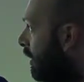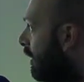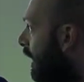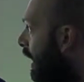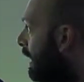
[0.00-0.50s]

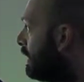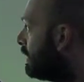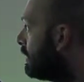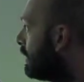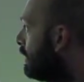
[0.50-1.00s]
that
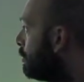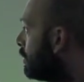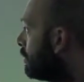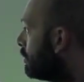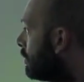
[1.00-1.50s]
agencies
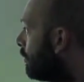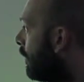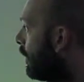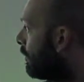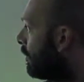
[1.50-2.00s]
will
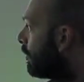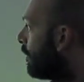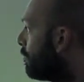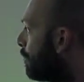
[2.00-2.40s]
survive and thrive